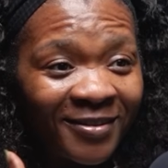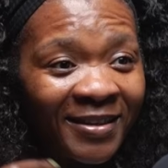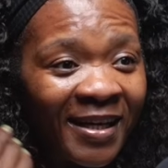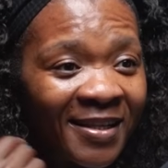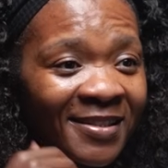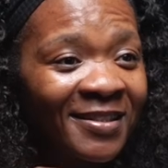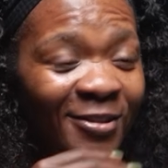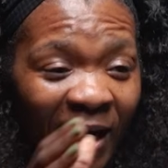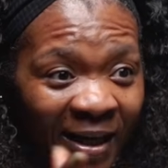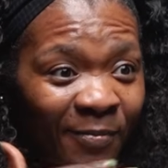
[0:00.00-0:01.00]
Yes.
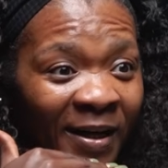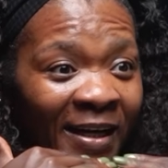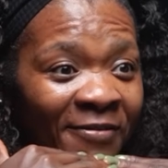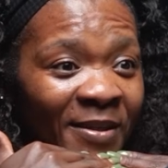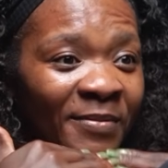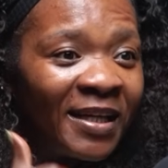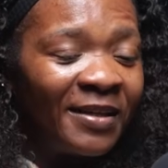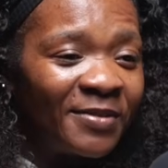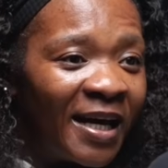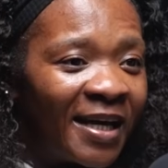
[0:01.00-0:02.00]
So I get about a lifetime in
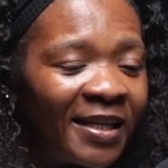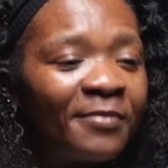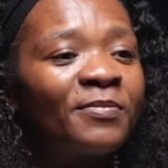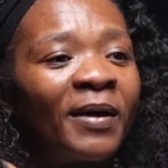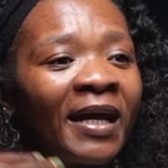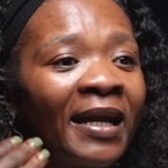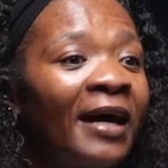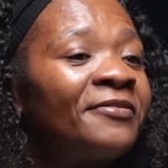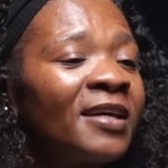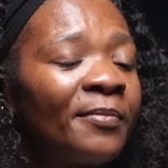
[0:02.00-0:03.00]
lips, but a
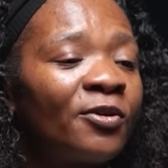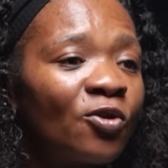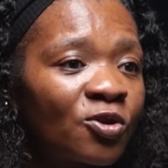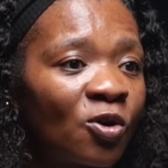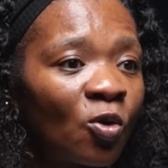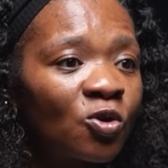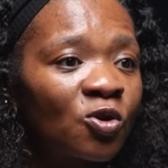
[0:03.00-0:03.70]
lifetime in your soul.